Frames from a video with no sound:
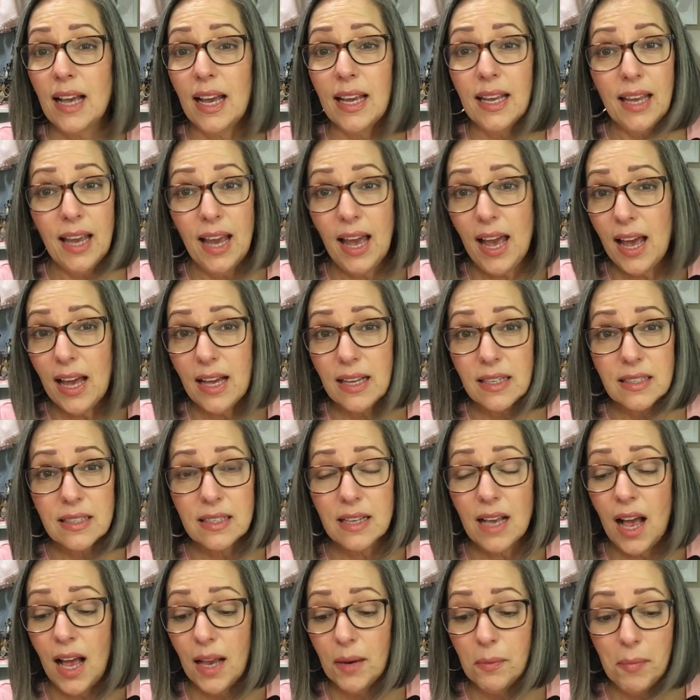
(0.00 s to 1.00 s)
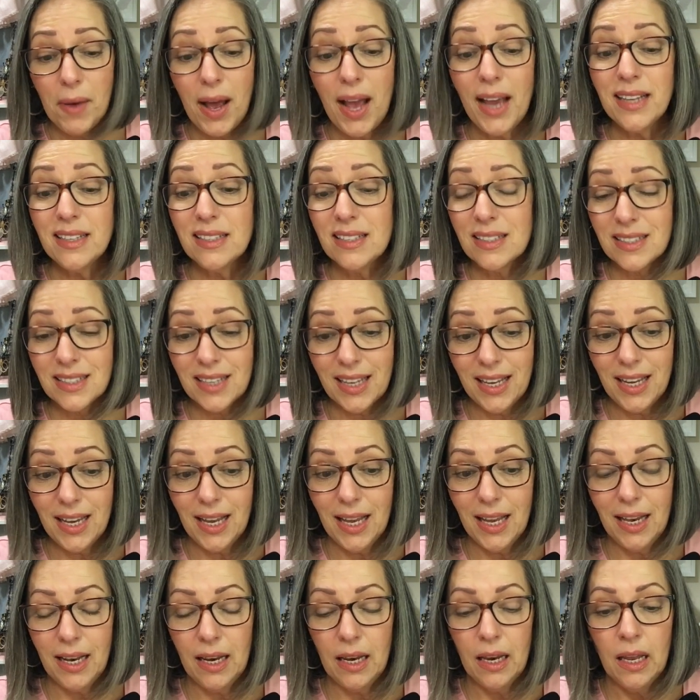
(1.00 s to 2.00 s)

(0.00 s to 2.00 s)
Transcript: I guess, on my skin.